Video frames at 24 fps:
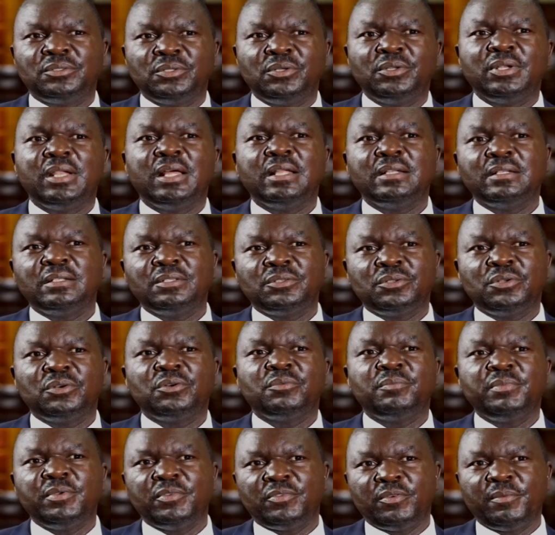tall and talk
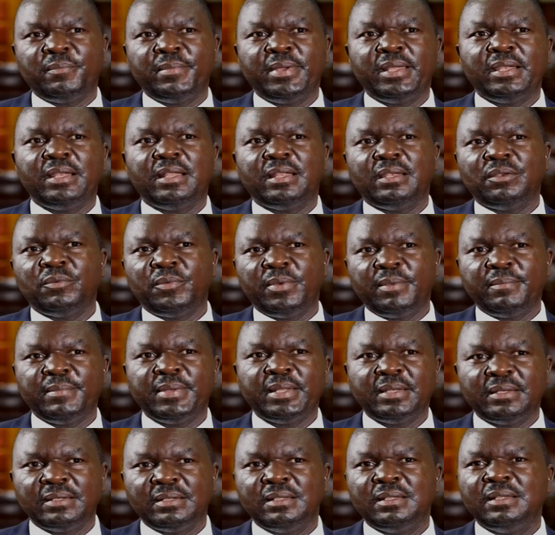before men and
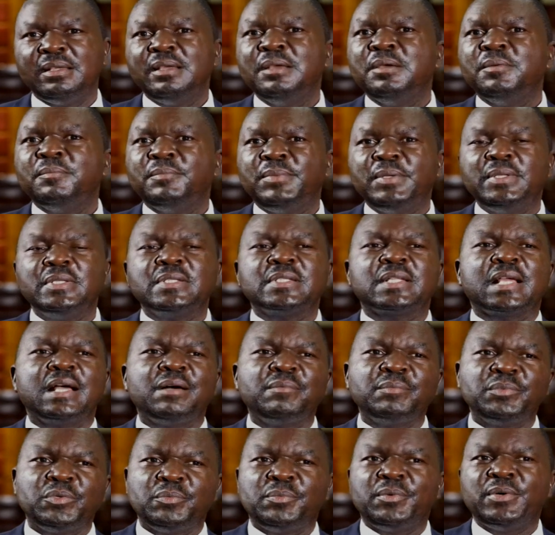women, please
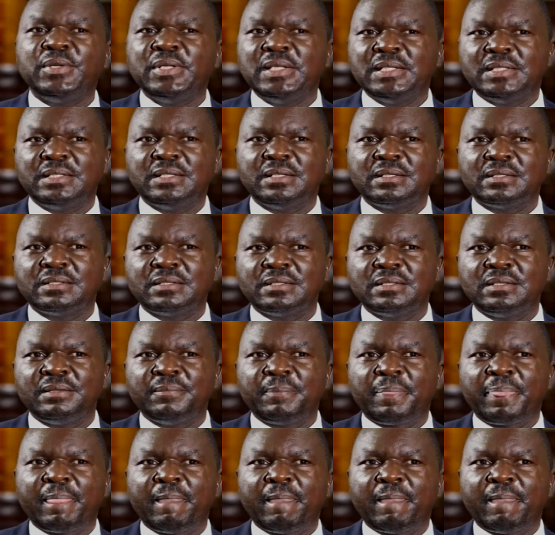come to politics.